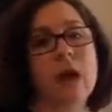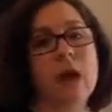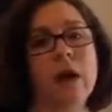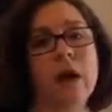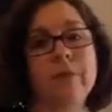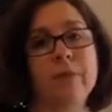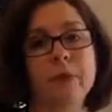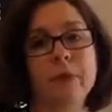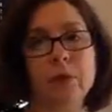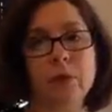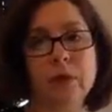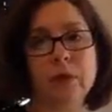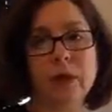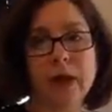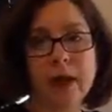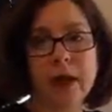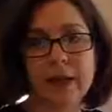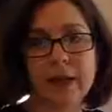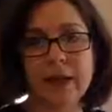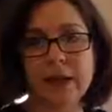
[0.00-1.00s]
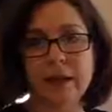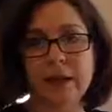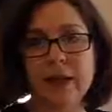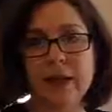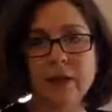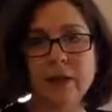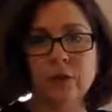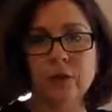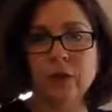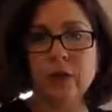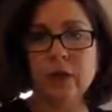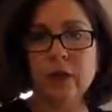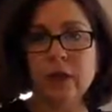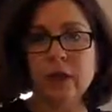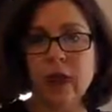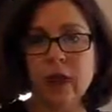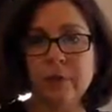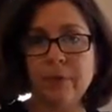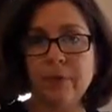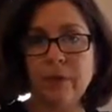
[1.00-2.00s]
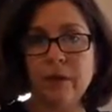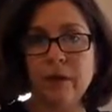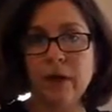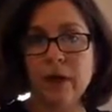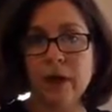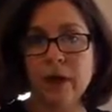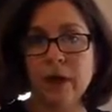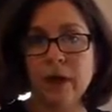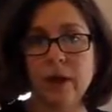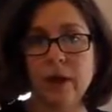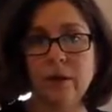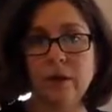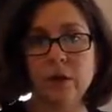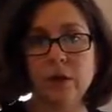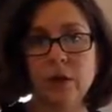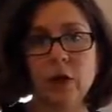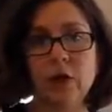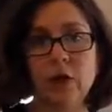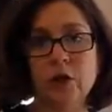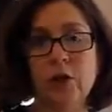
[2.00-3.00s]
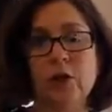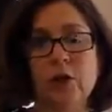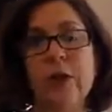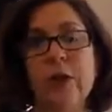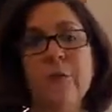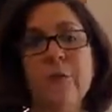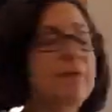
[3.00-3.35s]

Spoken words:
This one kind of gets nestled in top of the larger one.